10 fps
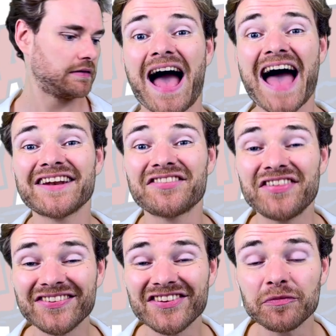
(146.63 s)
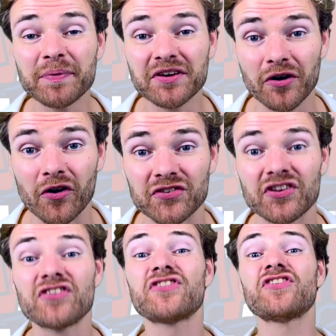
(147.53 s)
And this is because
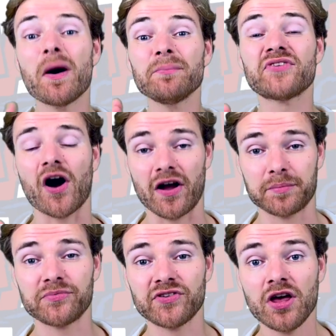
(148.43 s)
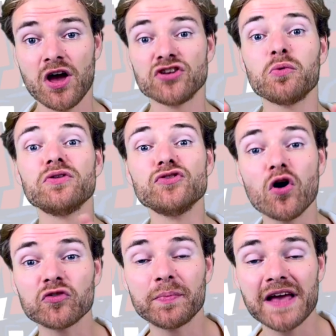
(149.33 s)
sometimes you will
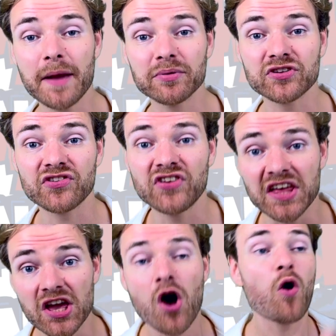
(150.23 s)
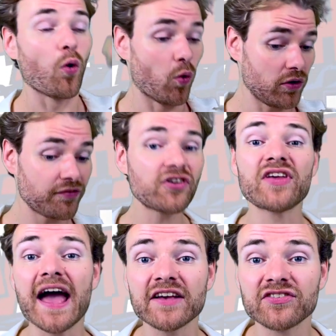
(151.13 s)
not be able to see all of the
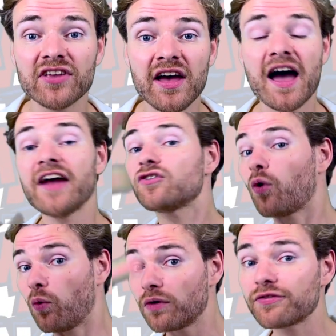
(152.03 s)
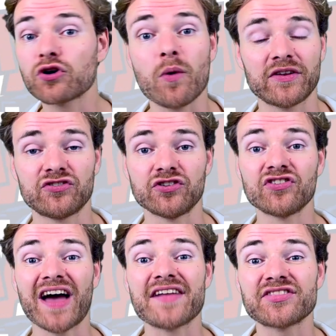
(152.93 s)
text and all of the questions
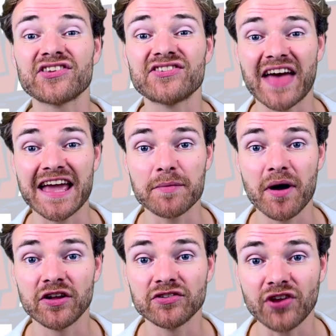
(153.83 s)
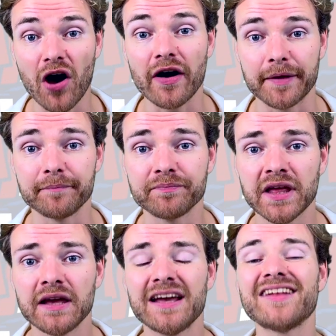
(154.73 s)
at the same time.
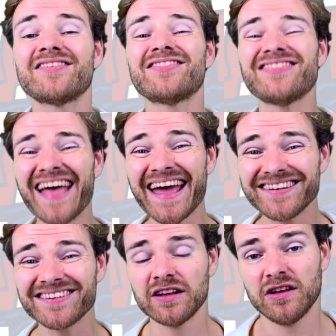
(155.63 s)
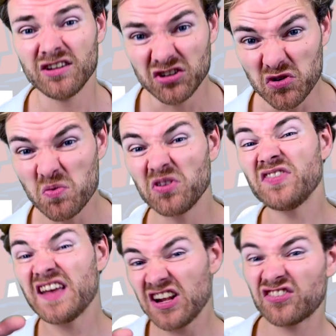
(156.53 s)
Instead, you will
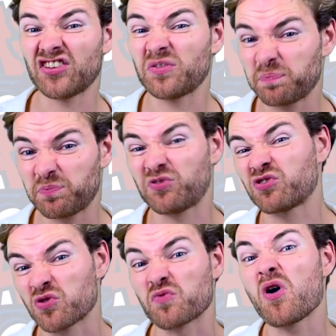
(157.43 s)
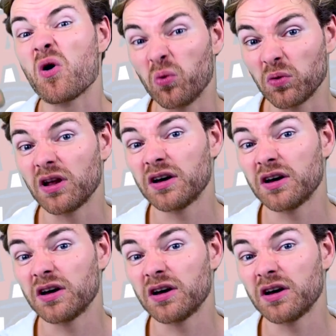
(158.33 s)
need to scroll.